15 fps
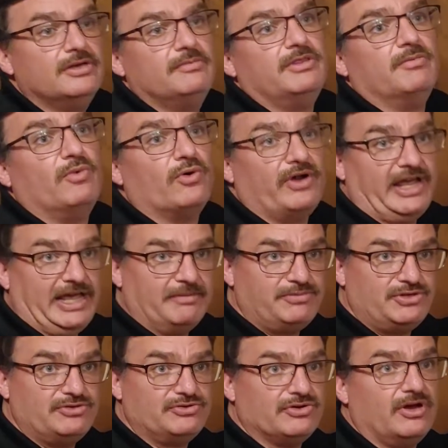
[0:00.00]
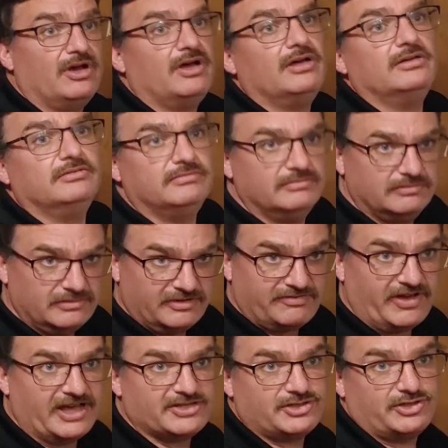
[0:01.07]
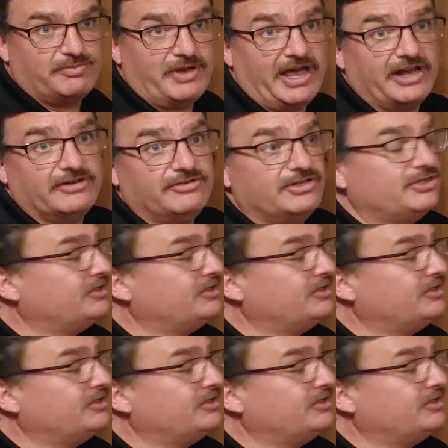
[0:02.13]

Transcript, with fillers: The more amps you draw, the faster your battery